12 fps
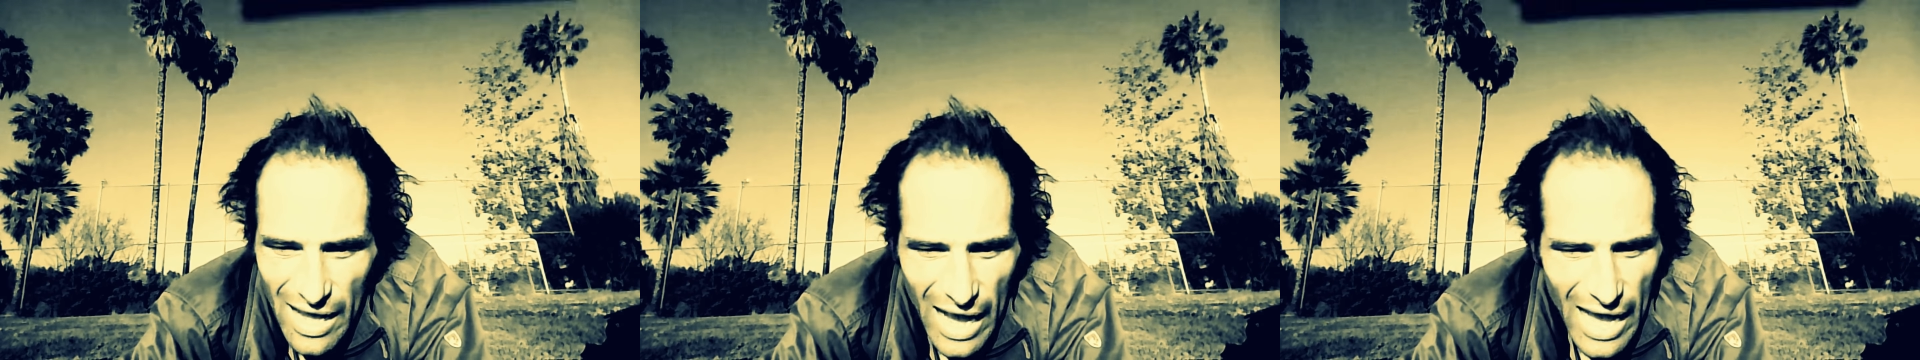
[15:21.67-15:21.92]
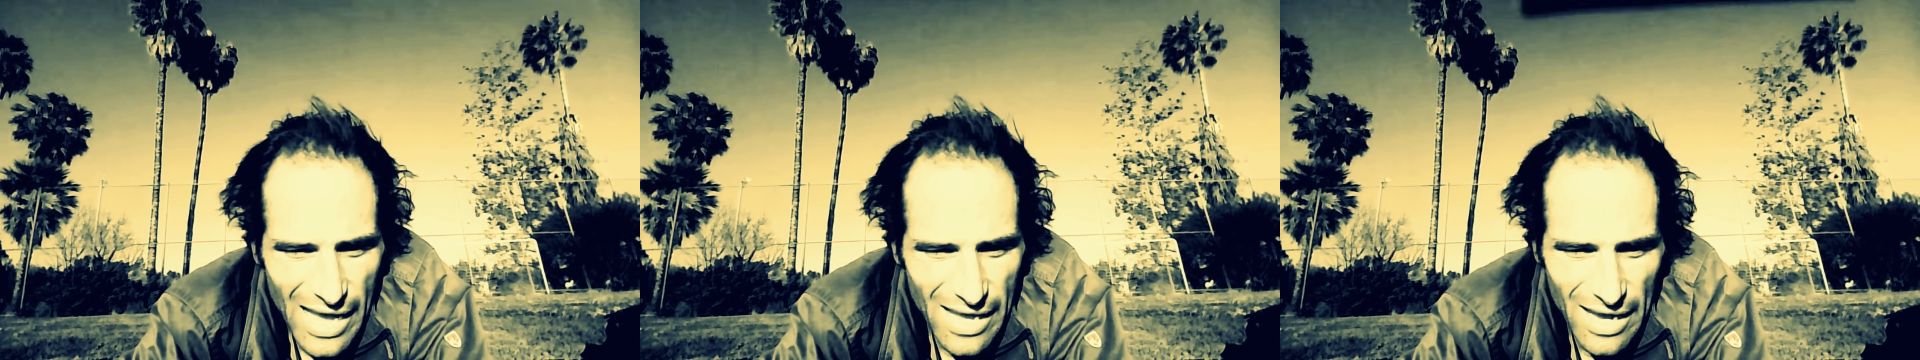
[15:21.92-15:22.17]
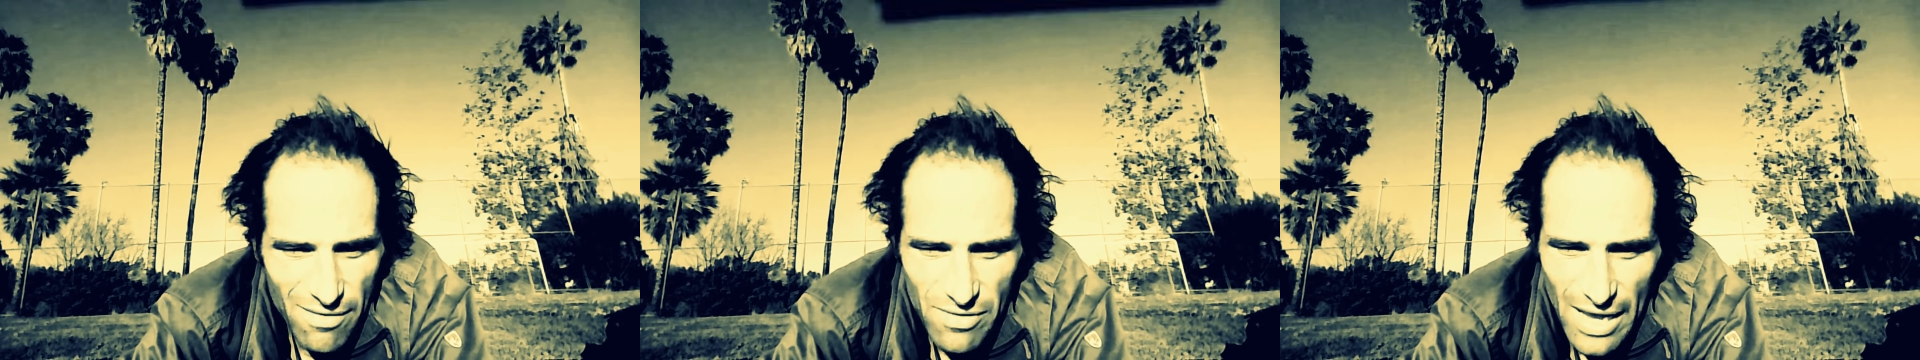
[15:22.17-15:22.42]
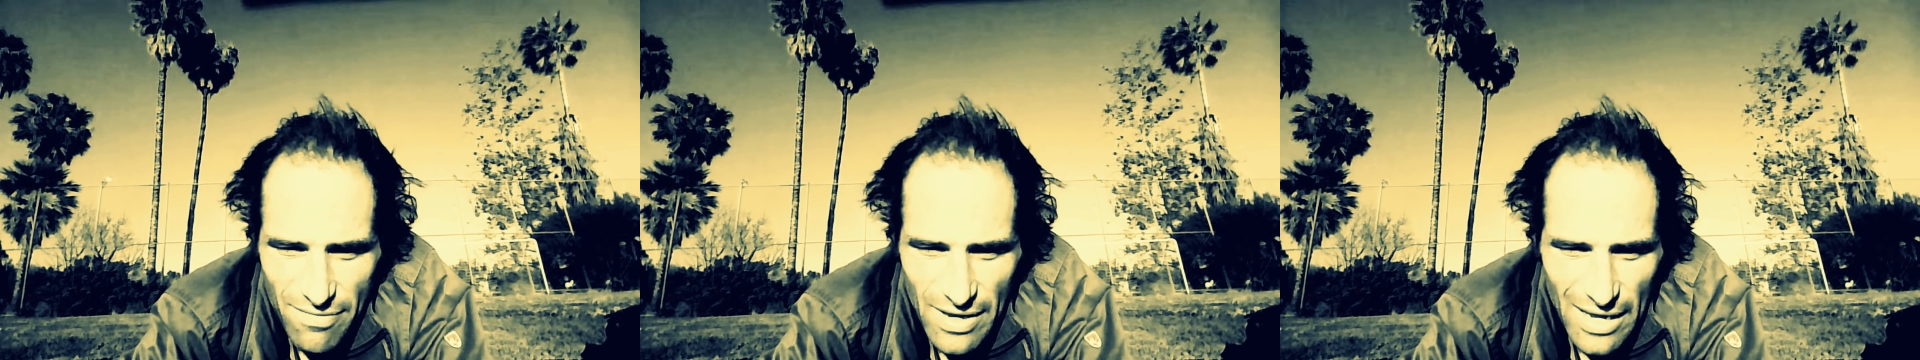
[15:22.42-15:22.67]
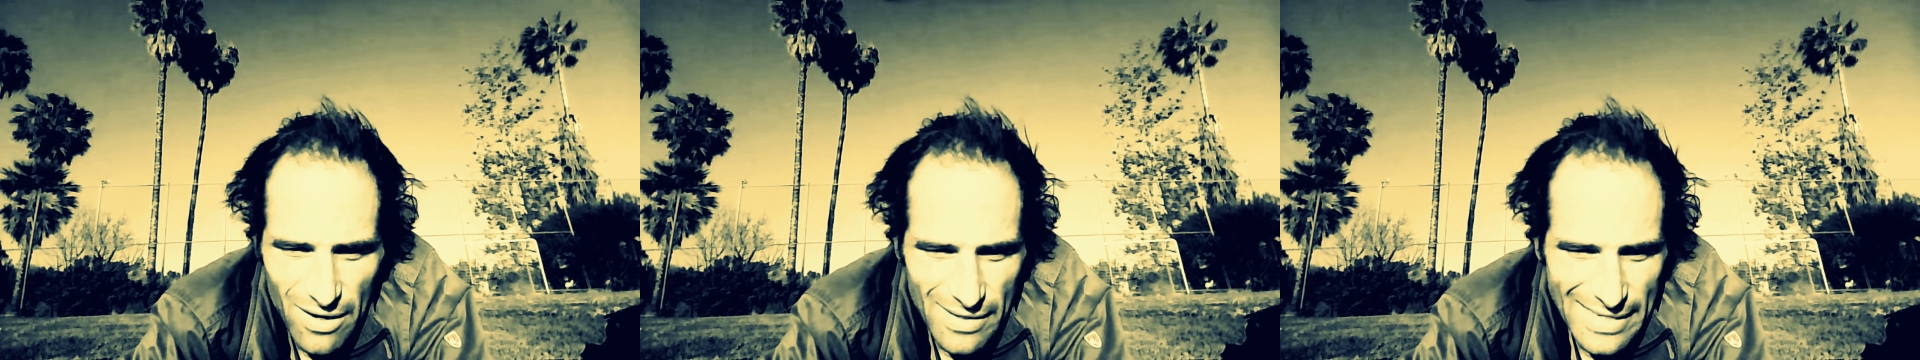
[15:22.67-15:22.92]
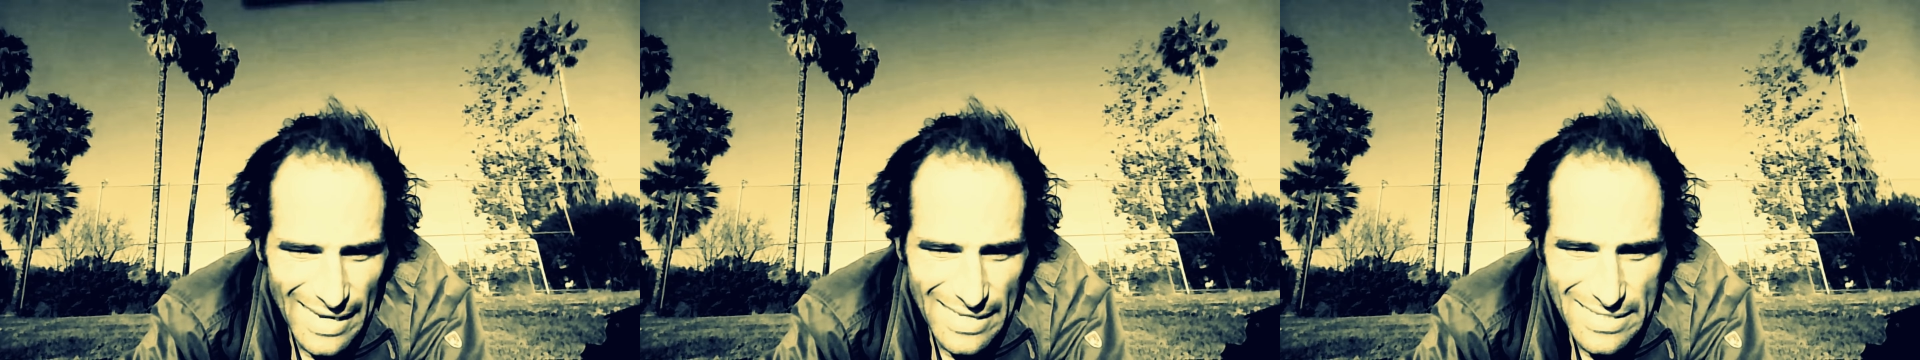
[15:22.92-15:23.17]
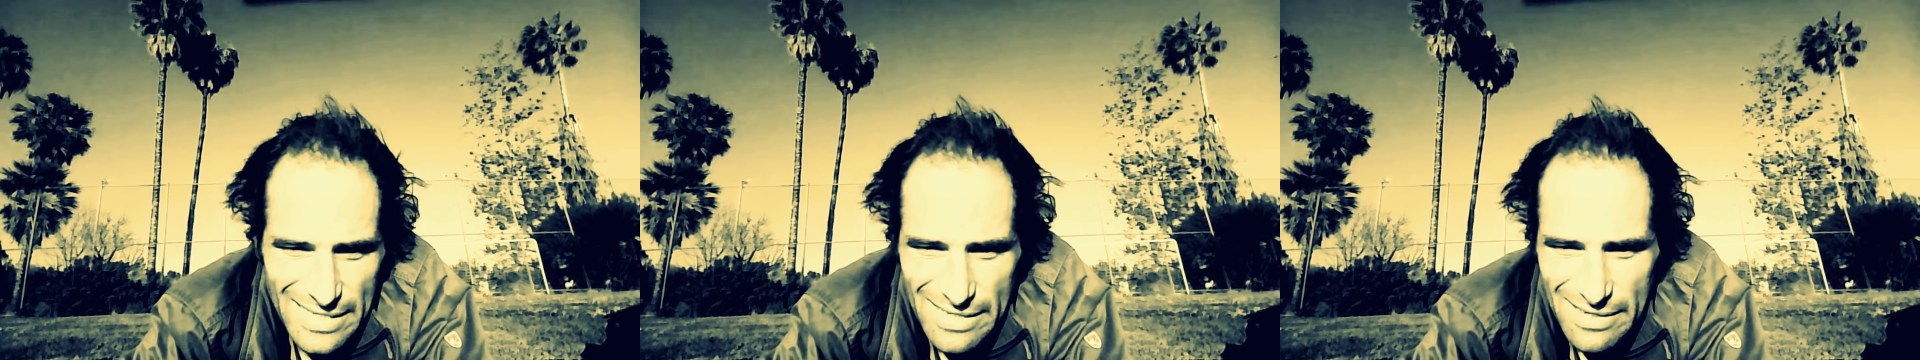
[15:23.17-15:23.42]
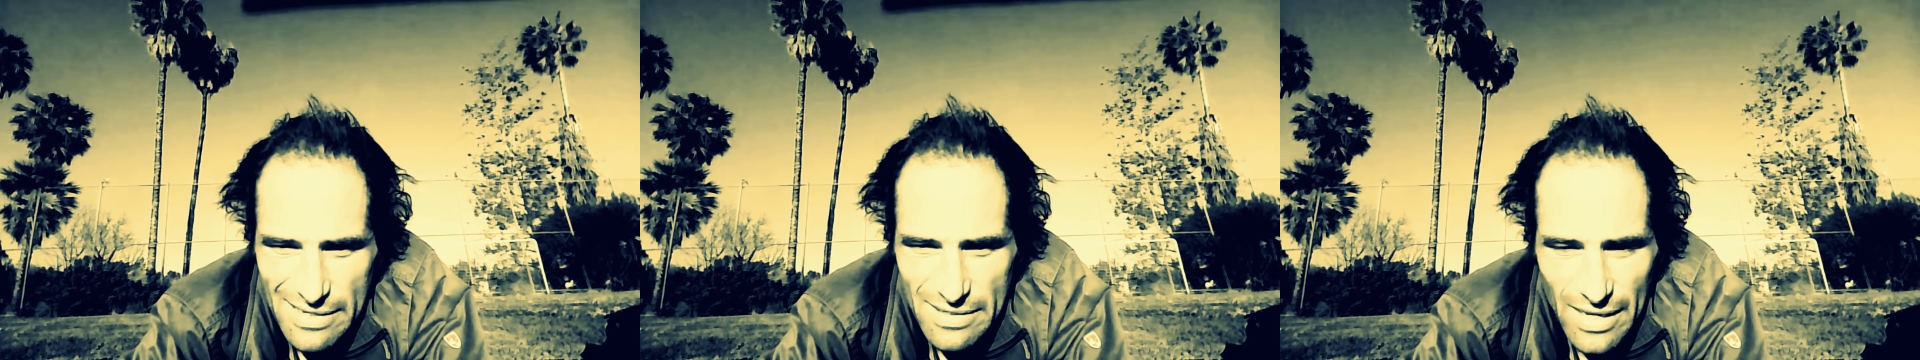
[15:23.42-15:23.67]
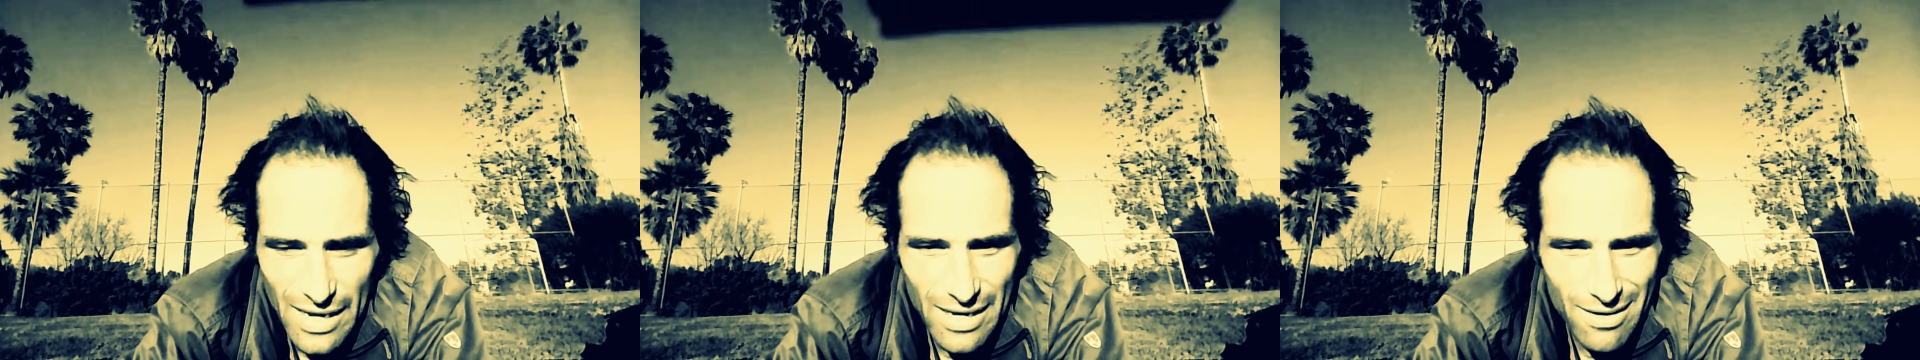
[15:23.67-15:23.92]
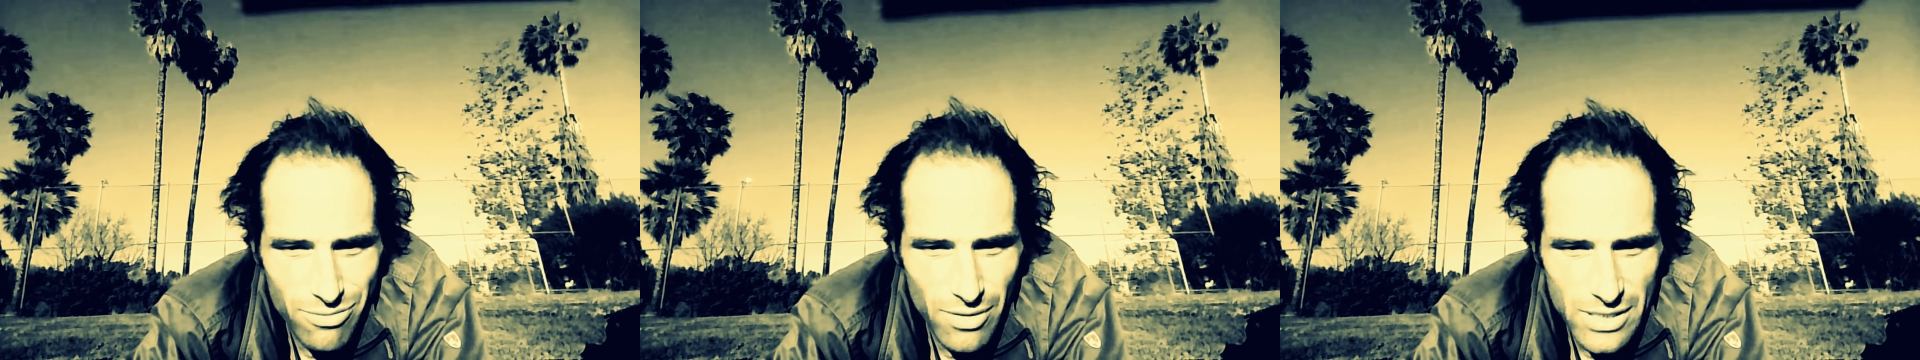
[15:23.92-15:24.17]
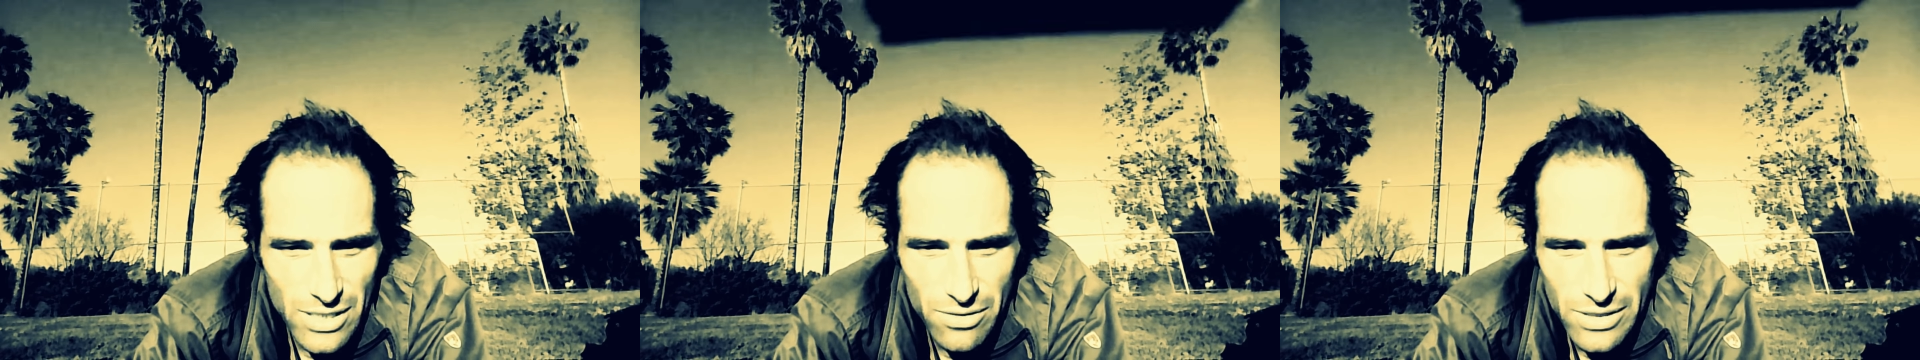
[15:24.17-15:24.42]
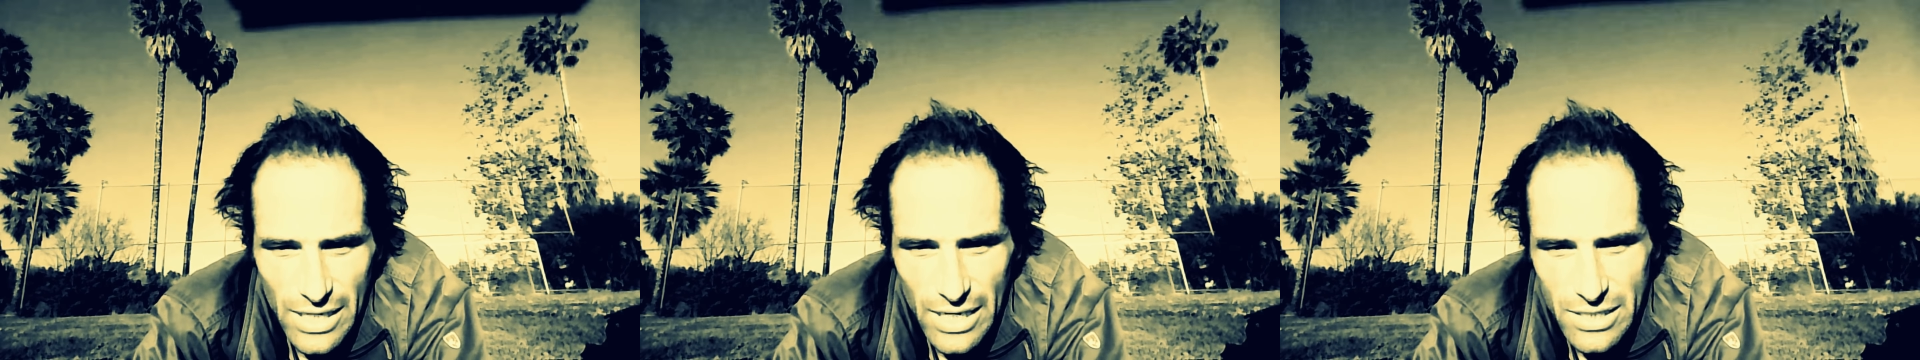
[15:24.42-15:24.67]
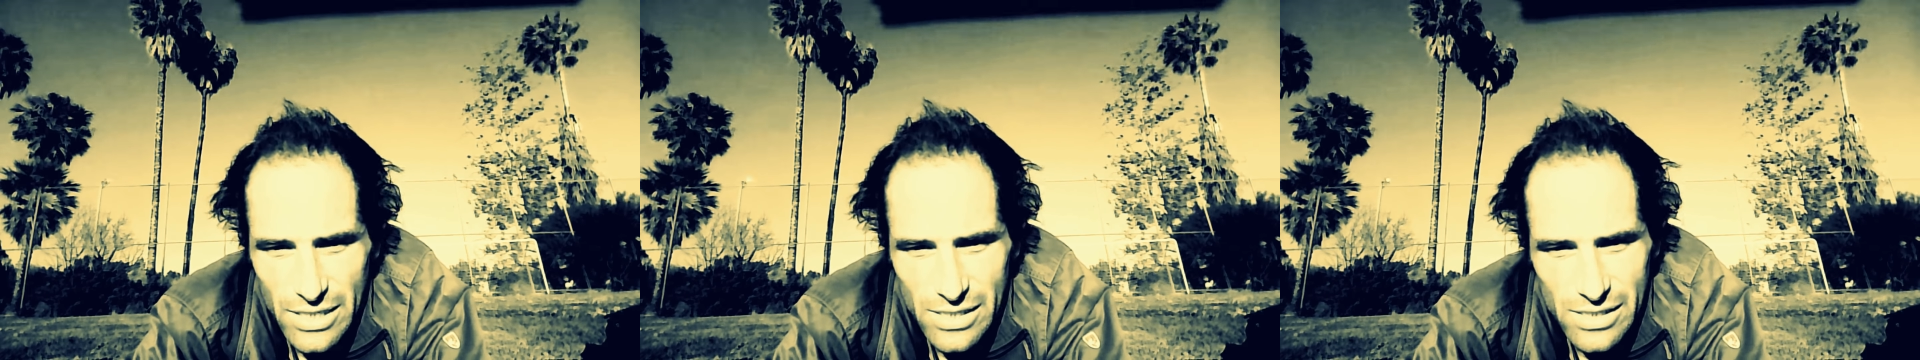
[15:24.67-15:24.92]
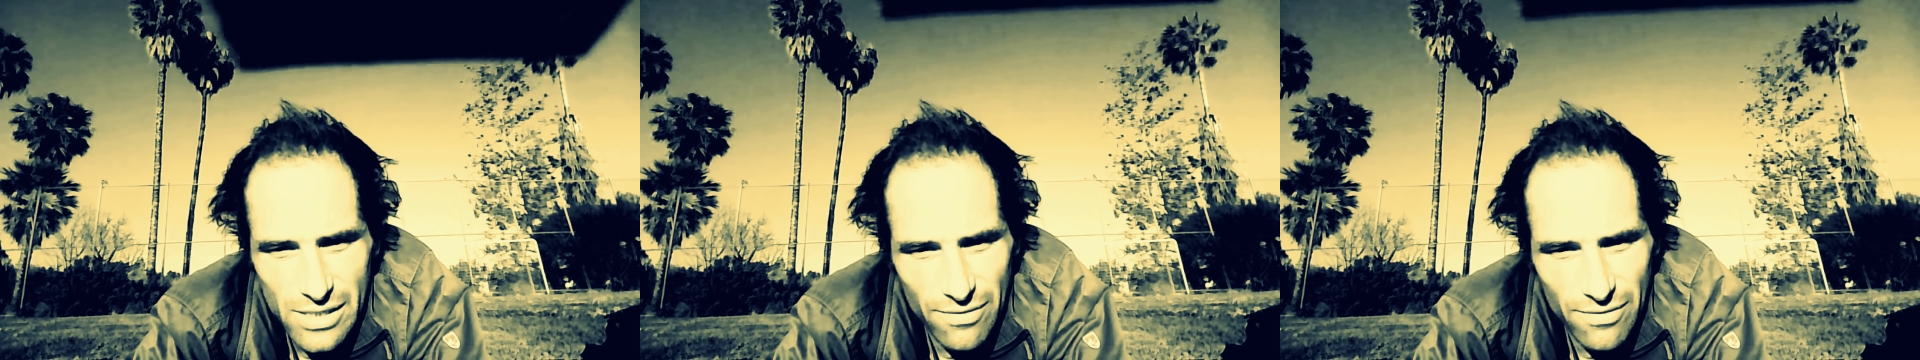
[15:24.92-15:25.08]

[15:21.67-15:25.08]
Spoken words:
I've had all kinds of associations,